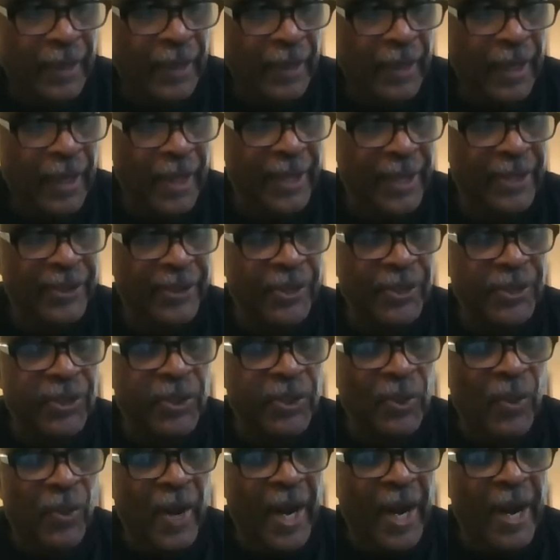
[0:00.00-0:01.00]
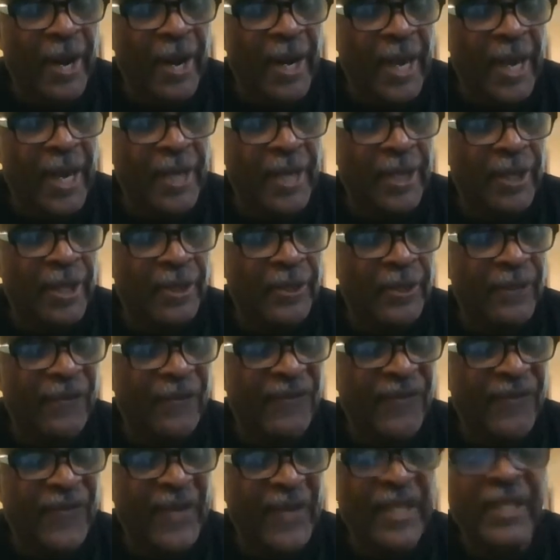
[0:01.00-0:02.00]
It is a square 800
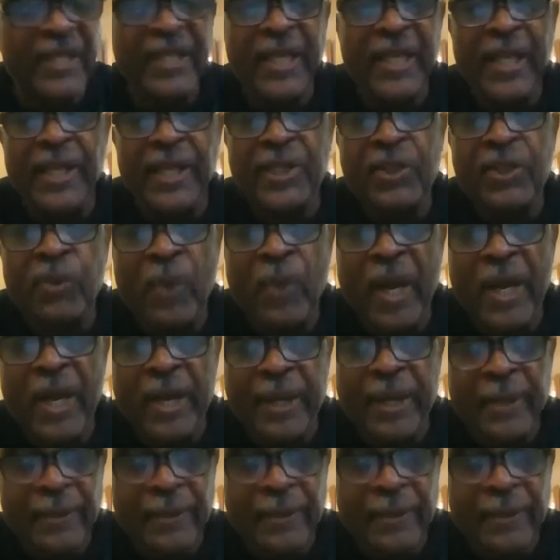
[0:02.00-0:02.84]
feet each way,